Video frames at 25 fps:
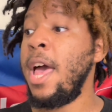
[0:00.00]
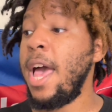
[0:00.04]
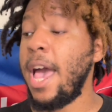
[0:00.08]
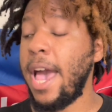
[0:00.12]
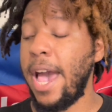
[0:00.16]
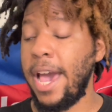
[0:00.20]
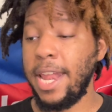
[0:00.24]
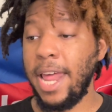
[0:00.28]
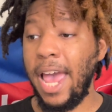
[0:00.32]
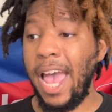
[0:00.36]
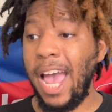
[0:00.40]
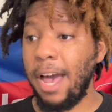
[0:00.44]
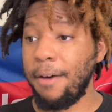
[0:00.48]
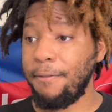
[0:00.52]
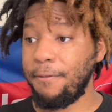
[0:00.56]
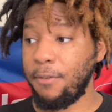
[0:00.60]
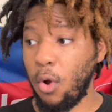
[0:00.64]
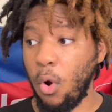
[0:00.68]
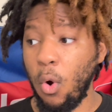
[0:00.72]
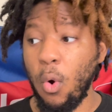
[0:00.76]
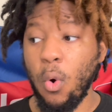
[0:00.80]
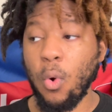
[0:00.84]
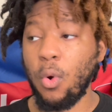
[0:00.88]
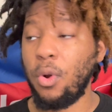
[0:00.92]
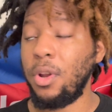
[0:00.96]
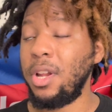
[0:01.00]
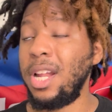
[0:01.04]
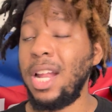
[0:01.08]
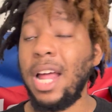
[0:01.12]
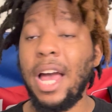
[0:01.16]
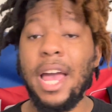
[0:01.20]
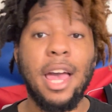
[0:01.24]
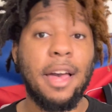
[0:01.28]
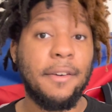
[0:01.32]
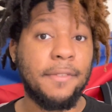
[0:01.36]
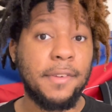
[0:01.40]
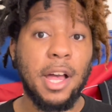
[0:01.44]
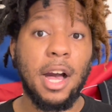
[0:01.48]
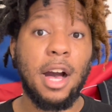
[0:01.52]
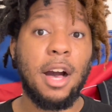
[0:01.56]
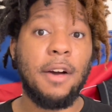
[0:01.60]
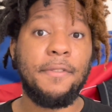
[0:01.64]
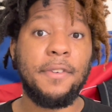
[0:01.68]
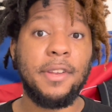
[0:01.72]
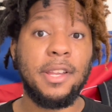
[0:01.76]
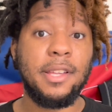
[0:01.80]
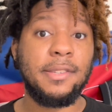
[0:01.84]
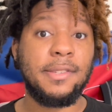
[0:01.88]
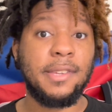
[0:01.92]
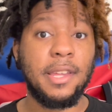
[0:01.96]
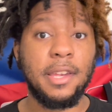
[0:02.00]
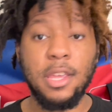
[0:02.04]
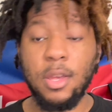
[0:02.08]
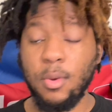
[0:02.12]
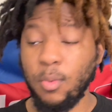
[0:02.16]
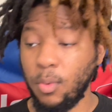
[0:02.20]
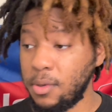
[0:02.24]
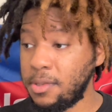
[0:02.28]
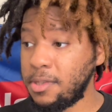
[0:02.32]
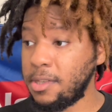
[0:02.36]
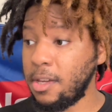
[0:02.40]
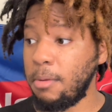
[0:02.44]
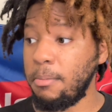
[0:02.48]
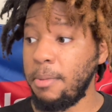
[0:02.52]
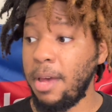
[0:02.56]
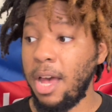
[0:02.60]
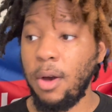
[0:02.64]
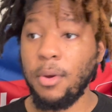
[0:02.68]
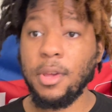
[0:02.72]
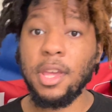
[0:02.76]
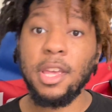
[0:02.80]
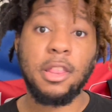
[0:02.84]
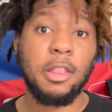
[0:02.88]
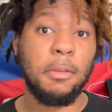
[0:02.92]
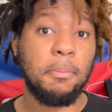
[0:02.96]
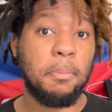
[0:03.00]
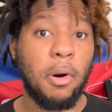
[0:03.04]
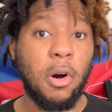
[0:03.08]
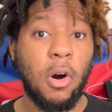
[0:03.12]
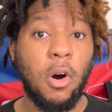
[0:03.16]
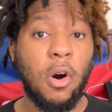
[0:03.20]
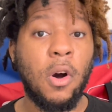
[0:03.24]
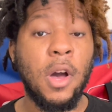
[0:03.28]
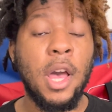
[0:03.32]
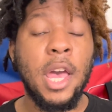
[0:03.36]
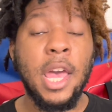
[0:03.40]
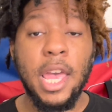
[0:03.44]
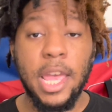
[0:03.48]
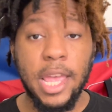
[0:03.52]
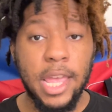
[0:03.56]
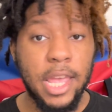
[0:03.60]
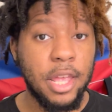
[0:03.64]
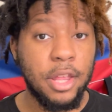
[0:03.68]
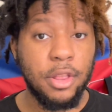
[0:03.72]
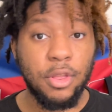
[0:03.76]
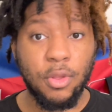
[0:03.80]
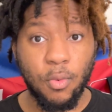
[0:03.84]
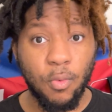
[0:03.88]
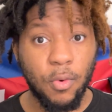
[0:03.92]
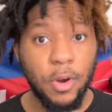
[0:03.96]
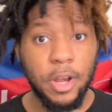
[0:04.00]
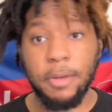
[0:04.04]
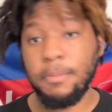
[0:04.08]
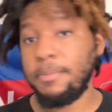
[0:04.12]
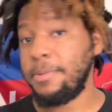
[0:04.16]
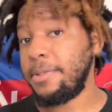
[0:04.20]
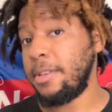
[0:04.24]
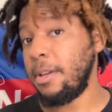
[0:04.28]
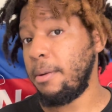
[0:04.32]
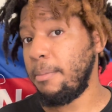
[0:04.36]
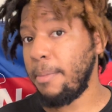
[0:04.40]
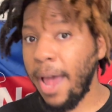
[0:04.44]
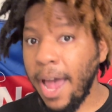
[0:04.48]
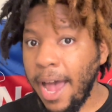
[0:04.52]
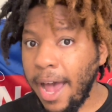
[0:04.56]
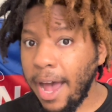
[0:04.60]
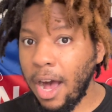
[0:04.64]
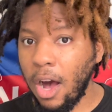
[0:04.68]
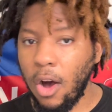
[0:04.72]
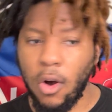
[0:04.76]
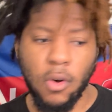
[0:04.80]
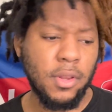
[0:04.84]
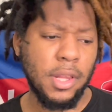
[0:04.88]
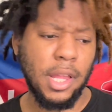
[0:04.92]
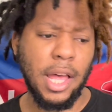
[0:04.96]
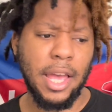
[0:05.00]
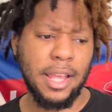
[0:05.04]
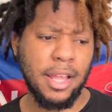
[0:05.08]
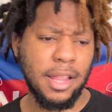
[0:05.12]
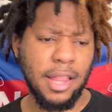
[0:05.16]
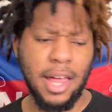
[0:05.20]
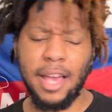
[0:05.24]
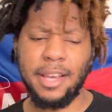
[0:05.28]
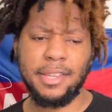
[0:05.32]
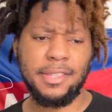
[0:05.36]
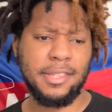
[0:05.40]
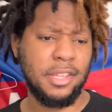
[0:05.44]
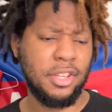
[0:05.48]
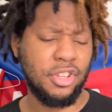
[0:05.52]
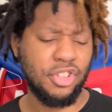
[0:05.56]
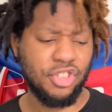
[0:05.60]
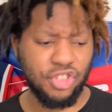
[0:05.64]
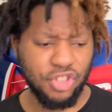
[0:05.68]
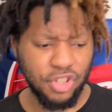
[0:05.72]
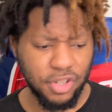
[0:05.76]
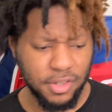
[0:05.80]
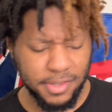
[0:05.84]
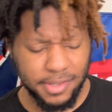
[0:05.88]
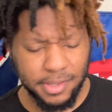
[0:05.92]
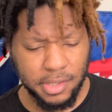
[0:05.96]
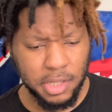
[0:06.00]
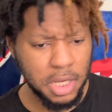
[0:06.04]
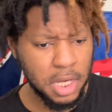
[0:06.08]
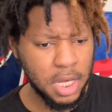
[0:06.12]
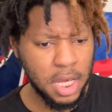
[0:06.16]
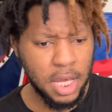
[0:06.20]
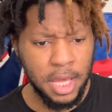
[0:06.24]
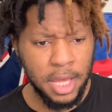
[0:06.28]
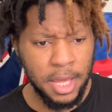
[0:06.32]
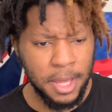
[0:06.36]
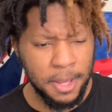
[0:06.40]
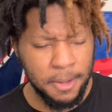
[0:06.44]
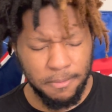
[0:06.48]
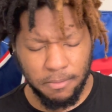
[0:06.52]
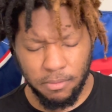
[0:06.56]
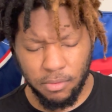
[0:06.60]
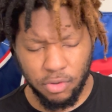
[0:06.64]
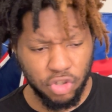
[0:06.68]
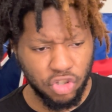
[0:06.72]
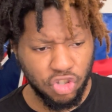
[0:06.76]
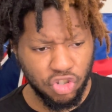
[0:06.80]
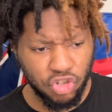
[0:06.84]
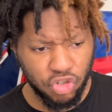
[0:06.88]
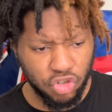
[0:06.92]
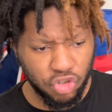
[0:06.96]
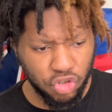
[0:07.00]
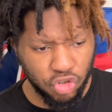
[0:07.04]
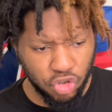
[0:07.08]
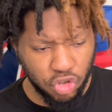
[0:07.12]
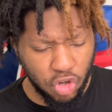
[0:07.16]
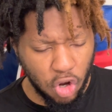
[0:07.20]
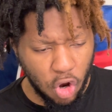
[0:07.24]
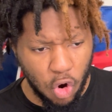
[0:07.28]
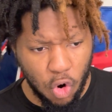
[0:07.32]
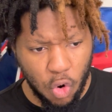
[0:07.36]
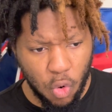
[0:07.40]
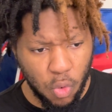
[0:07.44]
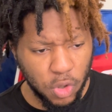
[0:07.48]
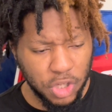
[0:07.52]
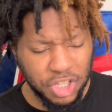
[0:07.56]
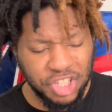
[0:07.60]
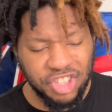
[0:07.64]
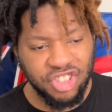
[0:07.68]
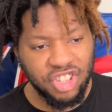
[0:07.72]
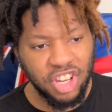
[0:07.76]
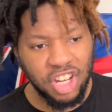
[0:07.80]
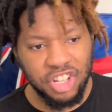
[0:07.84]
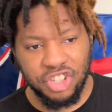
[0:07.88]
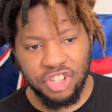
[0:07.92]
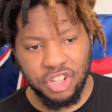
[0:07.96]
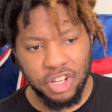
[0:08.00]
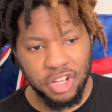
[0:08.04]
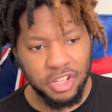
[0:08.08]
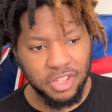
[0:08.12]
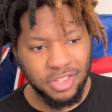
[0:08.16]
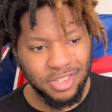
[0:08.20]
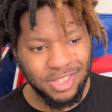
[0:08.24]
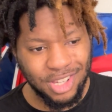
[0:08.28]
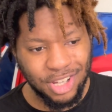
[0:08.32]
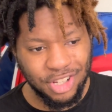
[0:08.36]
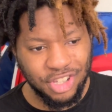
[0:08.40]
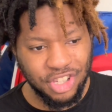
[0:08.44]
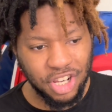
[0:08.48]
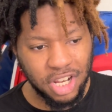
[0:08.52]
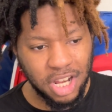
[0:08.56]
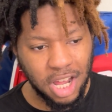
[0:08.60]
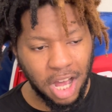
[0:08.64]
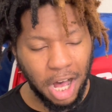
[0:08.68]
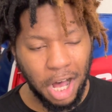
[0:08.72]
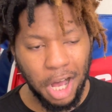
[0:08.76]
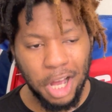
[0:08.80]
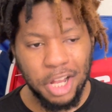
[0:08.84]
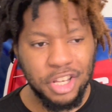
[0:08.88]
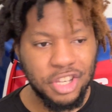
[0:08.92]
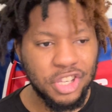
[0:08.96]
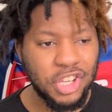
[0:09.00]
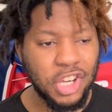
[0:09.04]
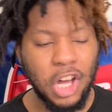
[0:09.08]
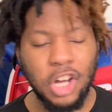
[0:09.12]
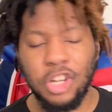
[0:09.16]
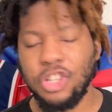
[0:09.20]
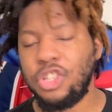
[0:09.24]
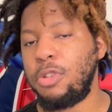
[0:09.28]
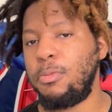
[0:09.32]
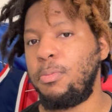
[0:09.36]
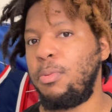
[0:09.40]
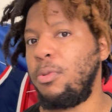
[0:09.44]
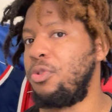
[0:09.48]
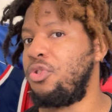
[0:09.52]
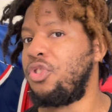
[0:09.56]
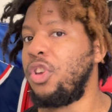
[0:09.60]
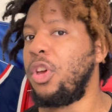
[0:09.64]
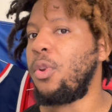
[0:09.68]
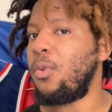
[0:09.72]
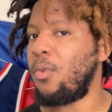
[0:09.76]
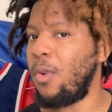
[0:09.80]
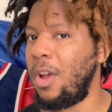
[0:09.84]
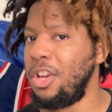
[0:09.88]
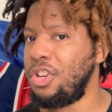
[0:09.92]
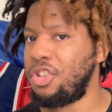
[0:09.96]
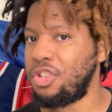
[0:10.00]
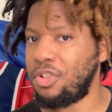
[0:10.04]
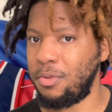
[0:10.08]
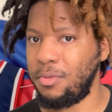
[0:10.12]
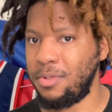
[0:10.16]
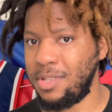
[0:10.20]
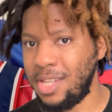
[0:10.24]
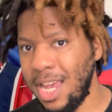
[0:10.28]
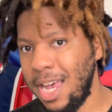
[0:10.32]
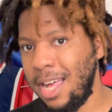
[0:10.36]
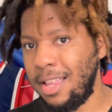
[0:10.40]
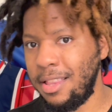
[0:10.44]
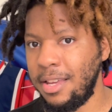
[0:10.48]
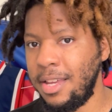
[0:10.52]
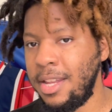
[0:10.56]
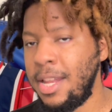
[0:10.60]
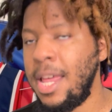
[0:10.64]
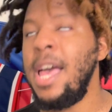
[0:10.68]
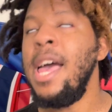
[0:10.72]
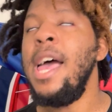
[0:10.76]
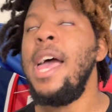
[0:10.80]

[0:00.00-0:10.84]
at half court, and I have confidence that he will somehow get the ball in the rim somehow. Claxton is just such an untouchable generational talent,